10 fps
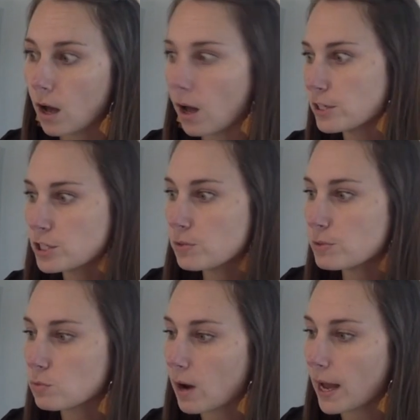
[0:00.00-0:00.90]
she
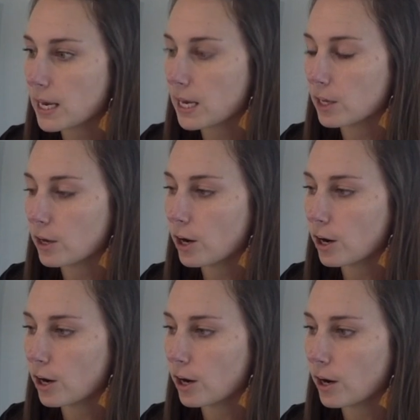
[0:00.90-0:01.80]
was writing
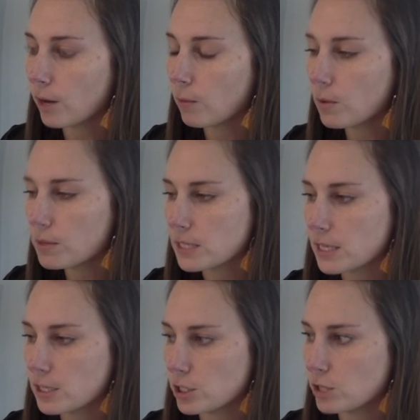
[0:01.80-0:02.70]
her, what was it
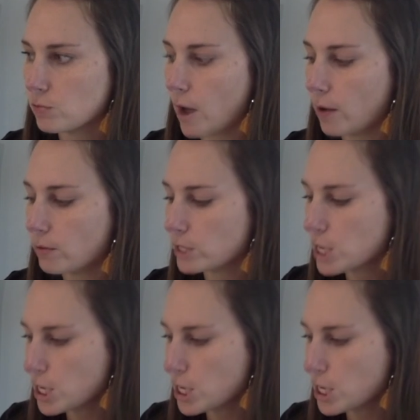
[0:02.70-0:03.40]
that she wrote?